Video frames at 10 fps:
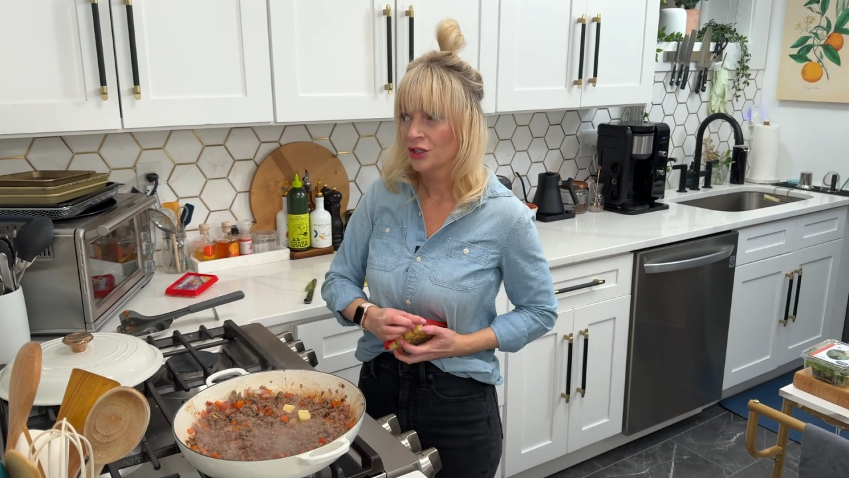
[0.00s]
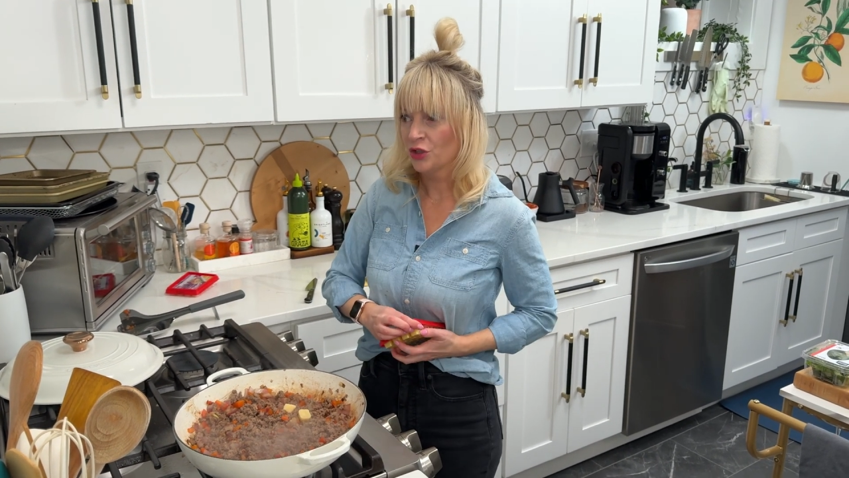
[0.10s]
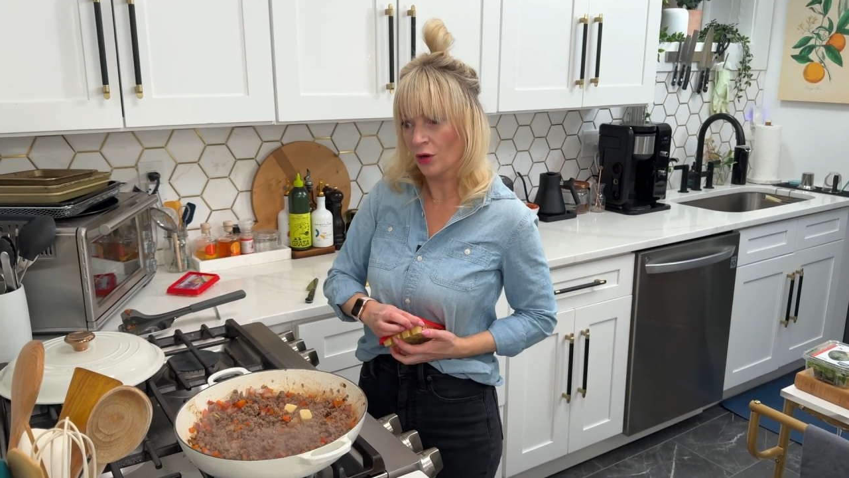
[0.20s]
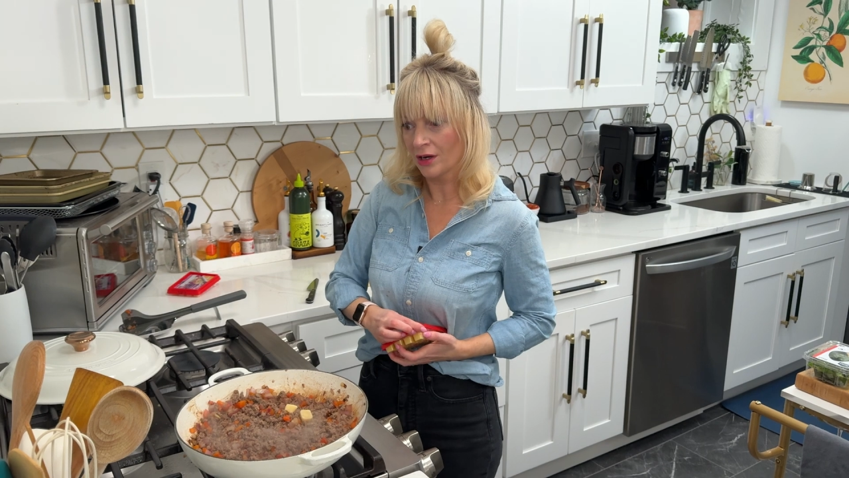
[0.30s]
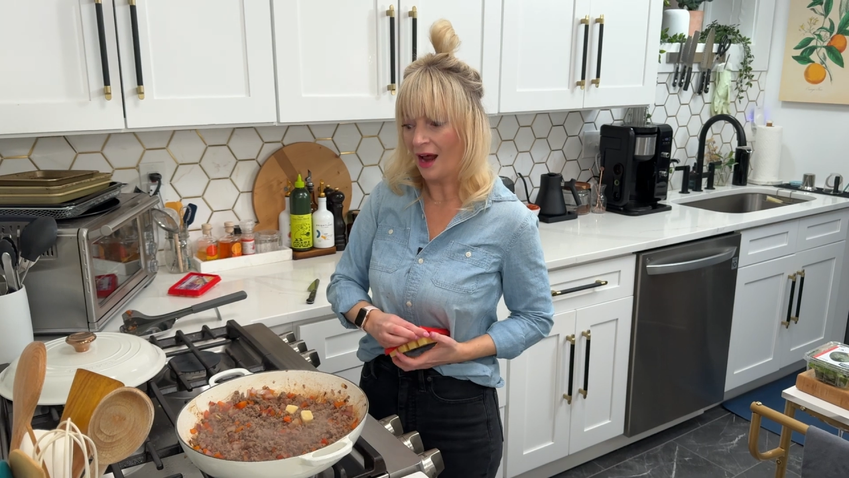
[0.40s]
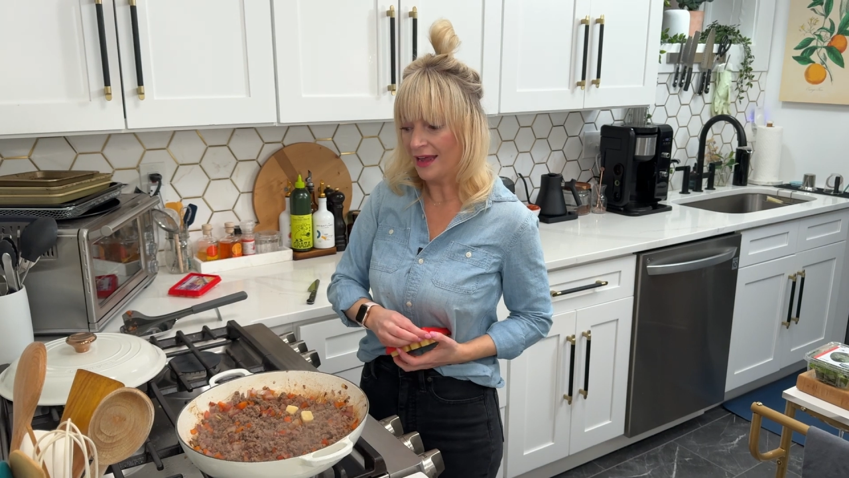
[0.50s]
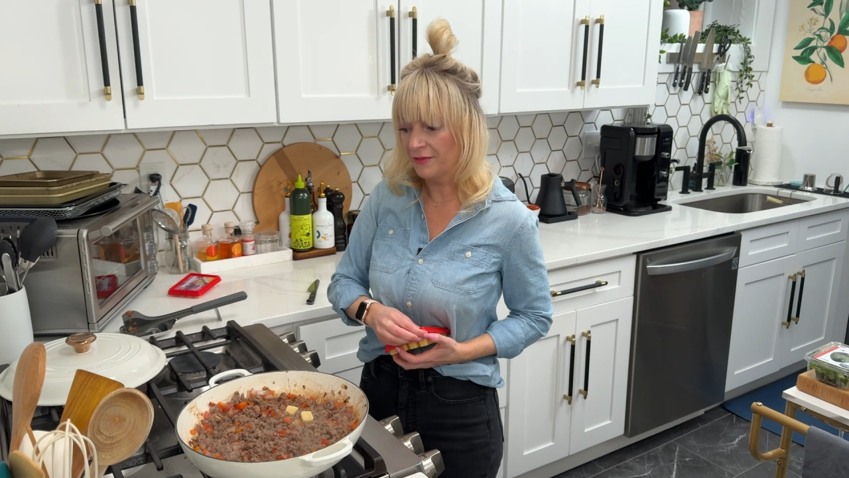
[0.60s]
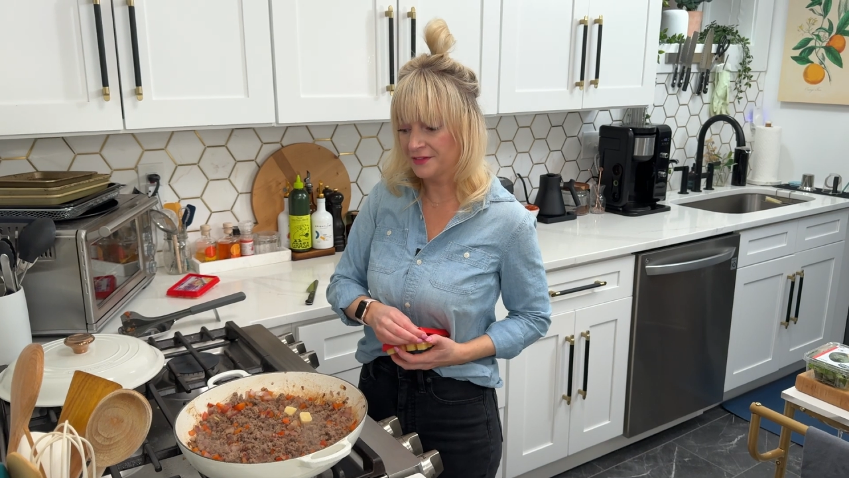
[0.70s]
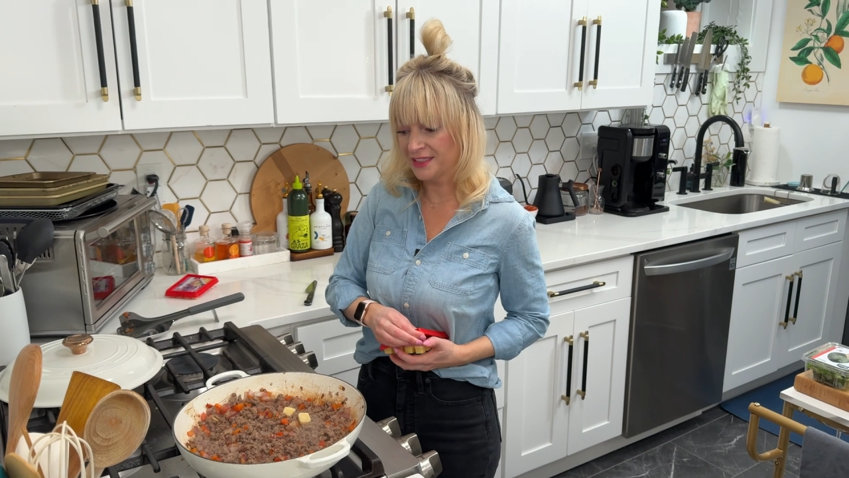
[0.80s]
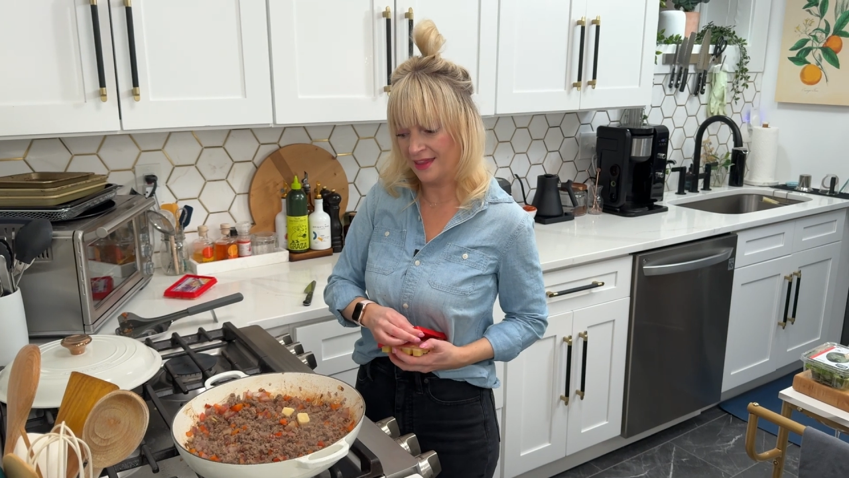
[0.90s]
your
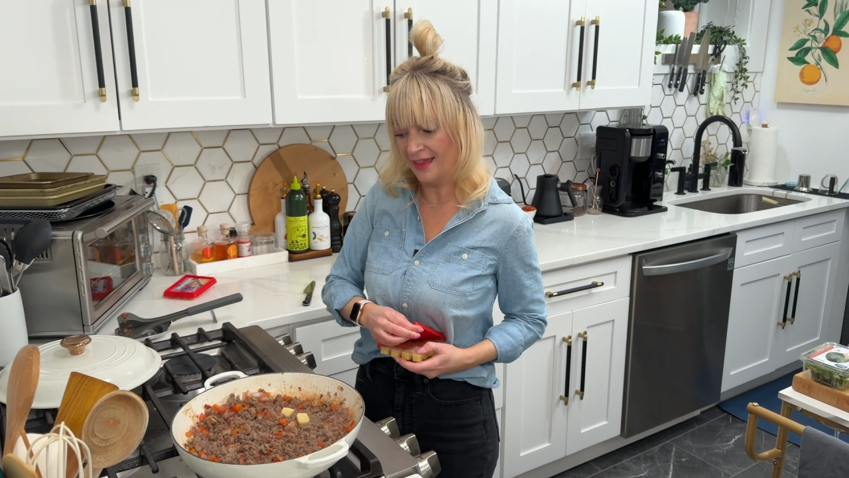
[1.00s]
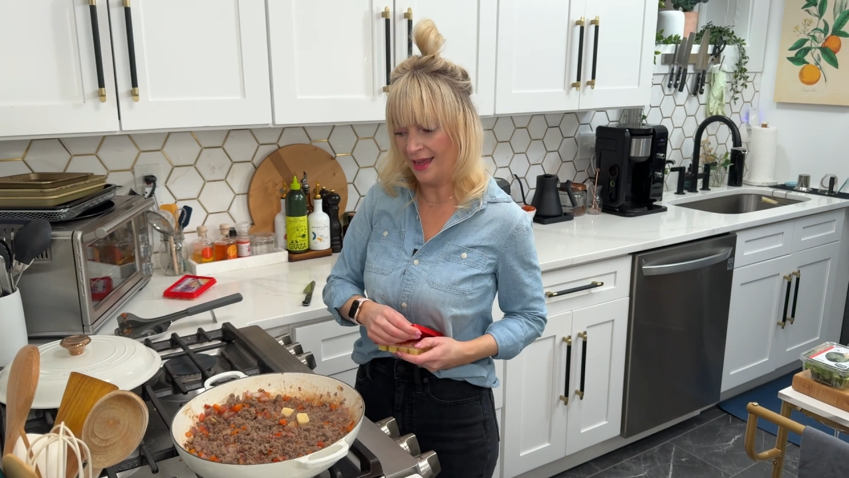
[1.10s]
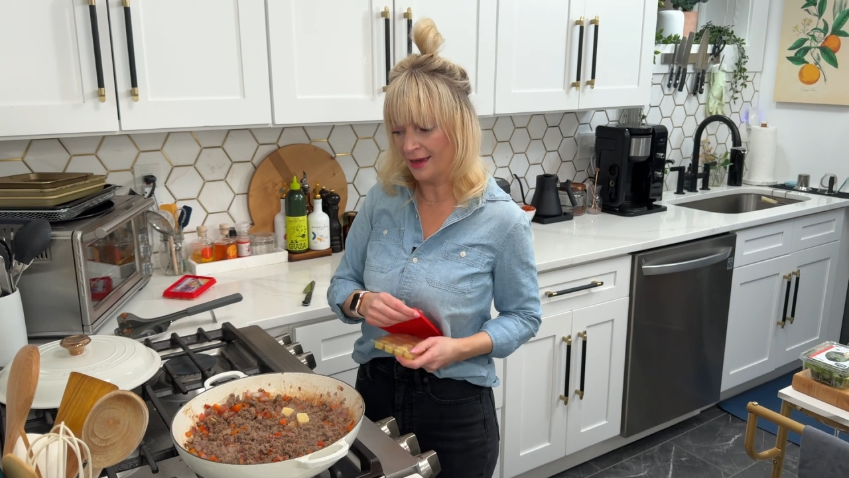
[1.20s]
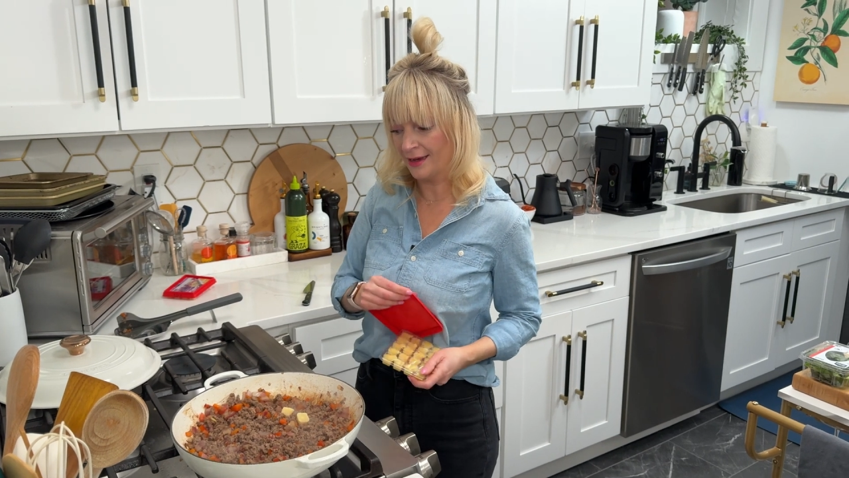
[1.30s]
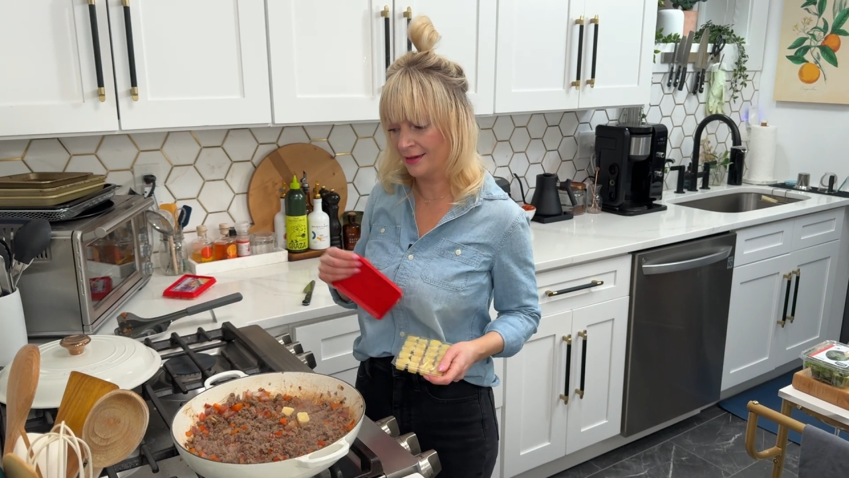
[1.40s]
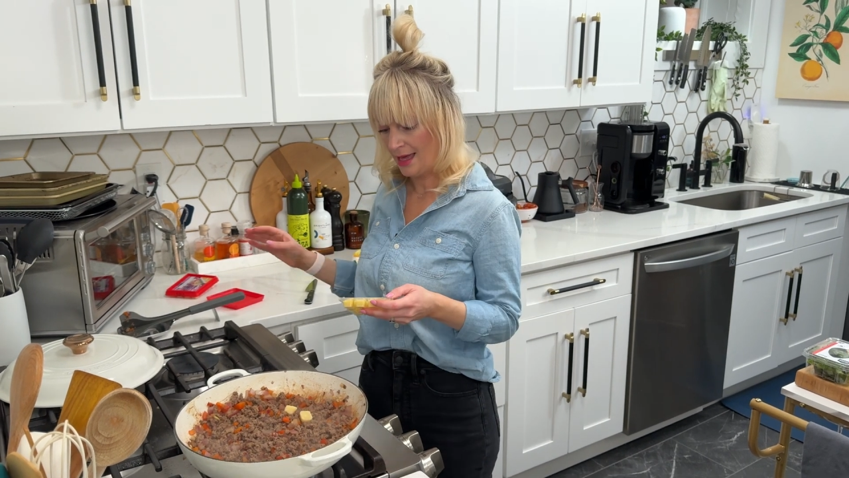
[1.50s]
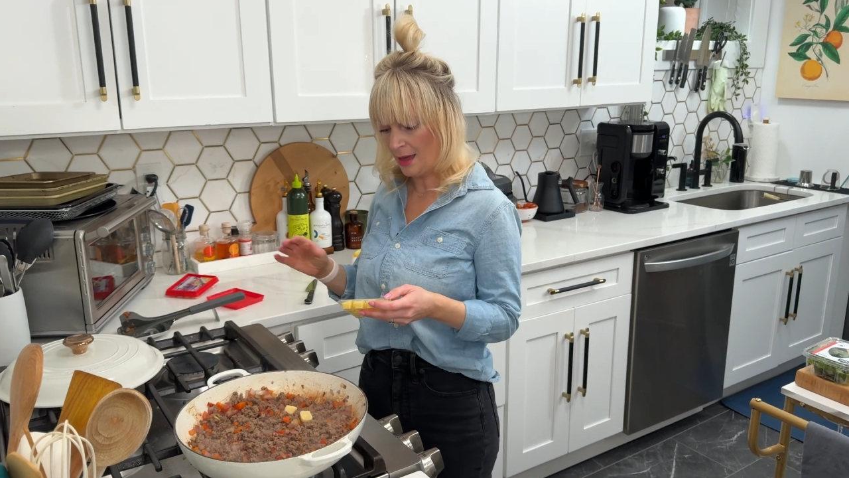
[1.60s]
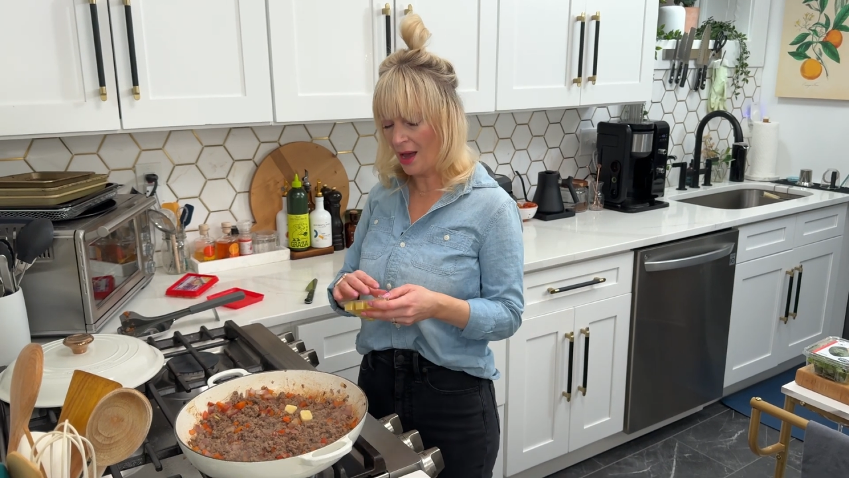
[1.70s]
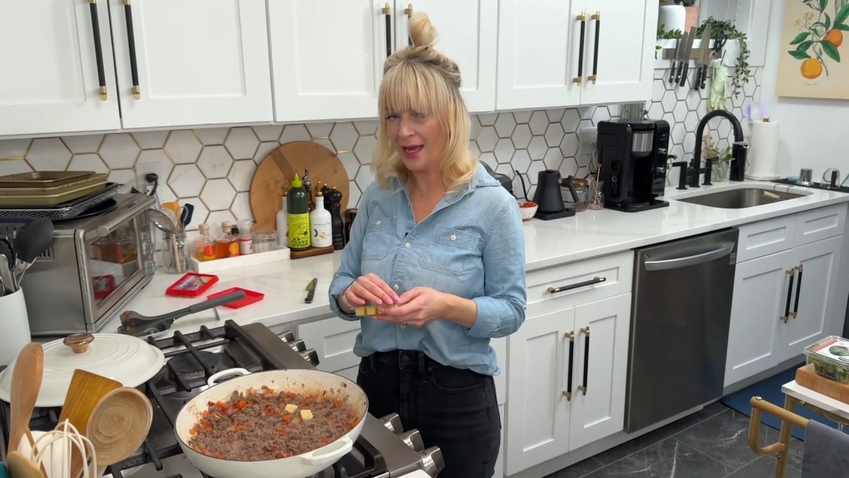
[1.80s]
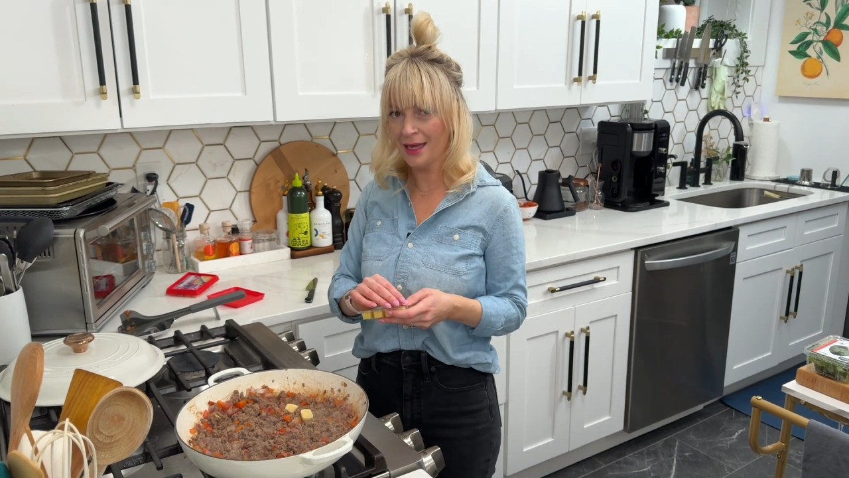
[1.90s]
knife to think,
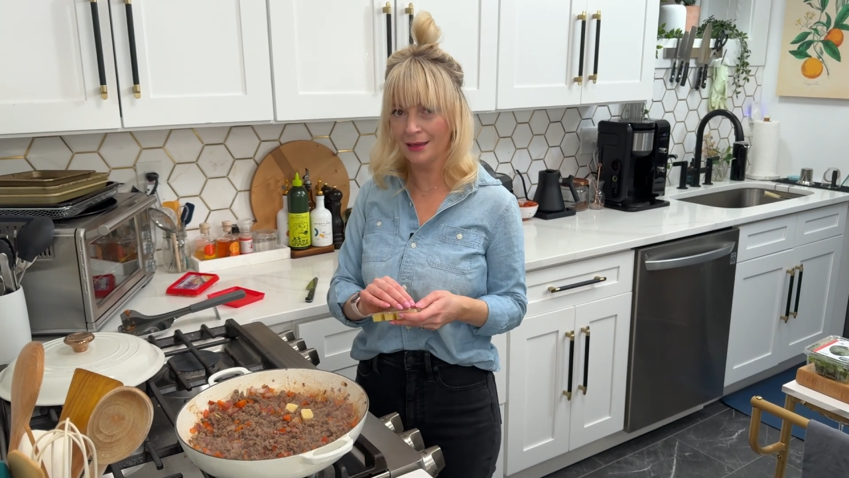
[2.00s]
am I